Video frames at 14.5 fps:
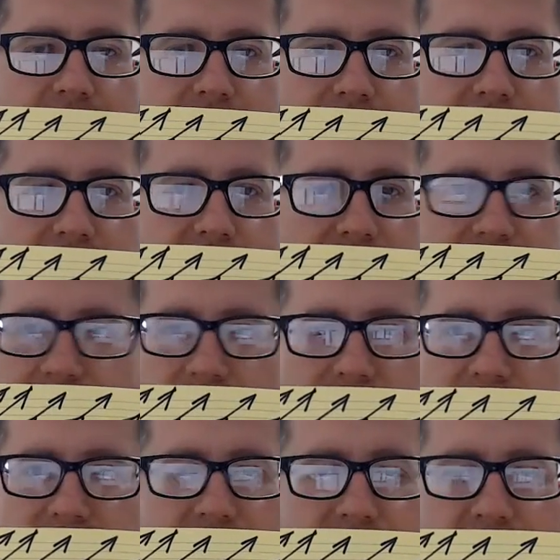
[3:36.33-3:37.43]
Nothing.
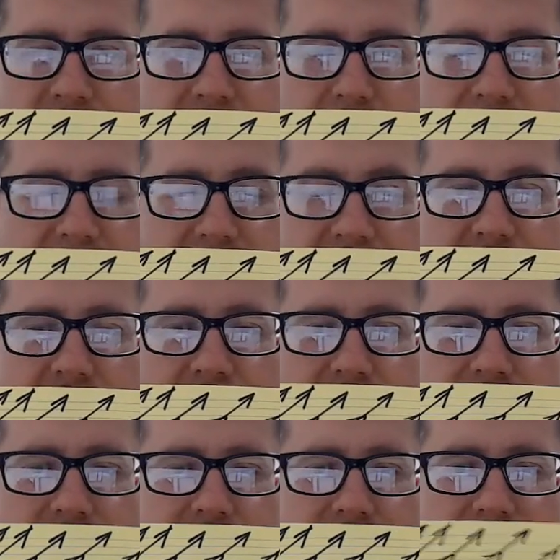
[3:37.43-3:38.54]
It didn't happen. Nothing
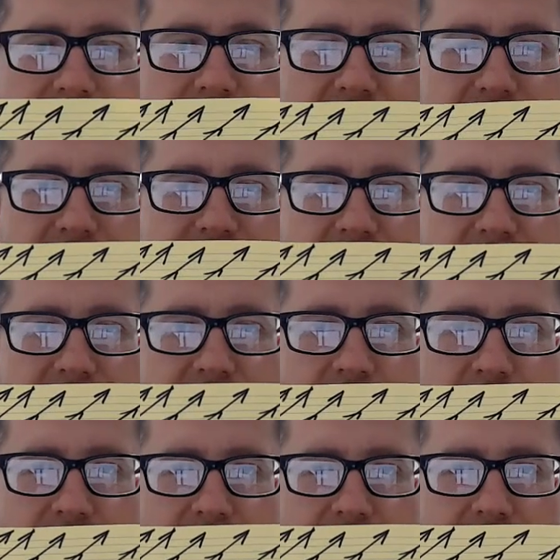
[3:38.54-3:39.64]
changed. The lines are still the
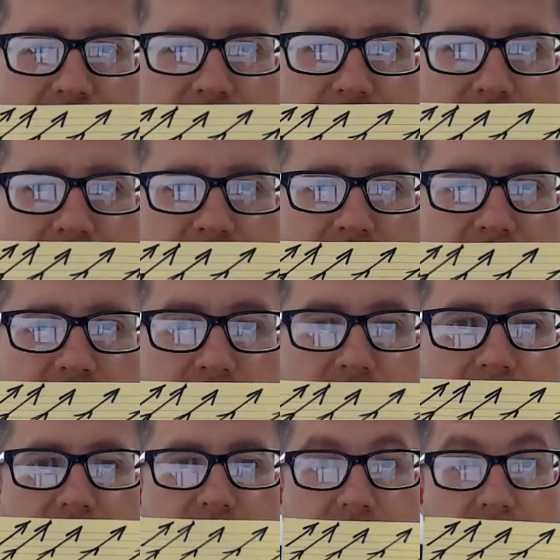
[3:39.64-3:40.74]
same way, right?
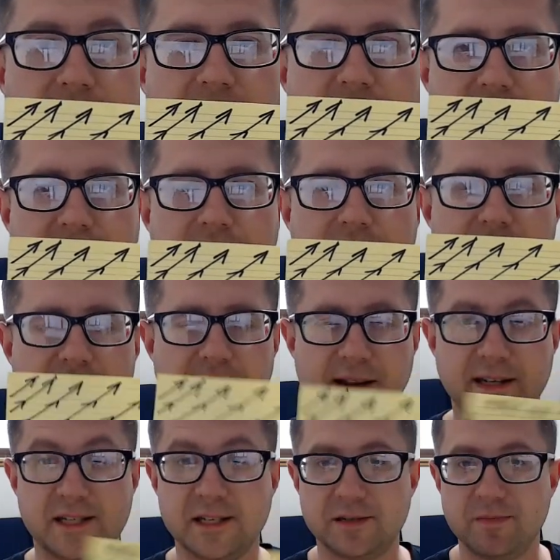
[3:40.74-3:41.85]
All right.
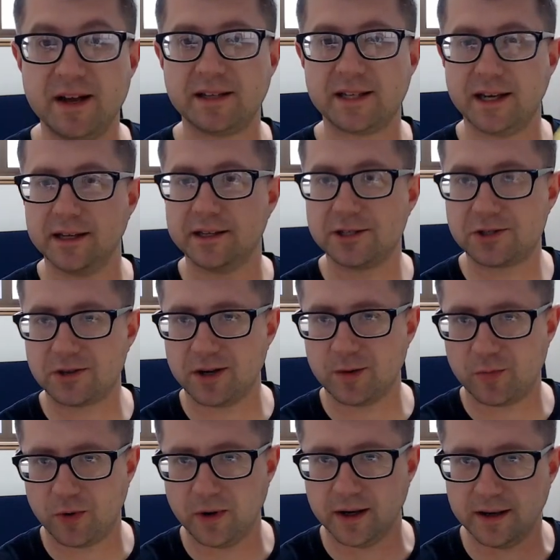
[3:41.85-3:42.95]
This is meant to illustrate a
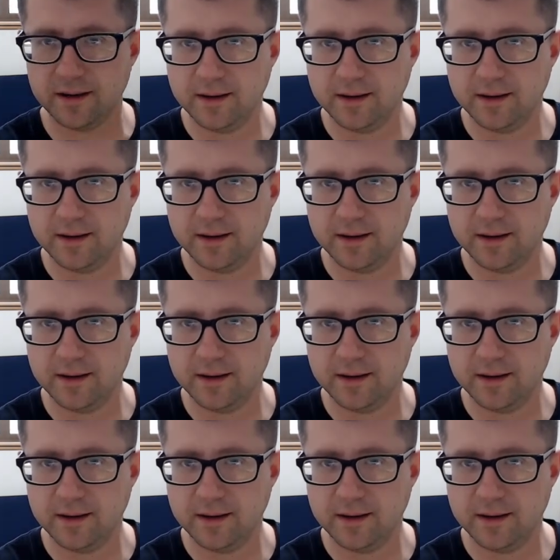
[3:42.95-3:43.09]
point.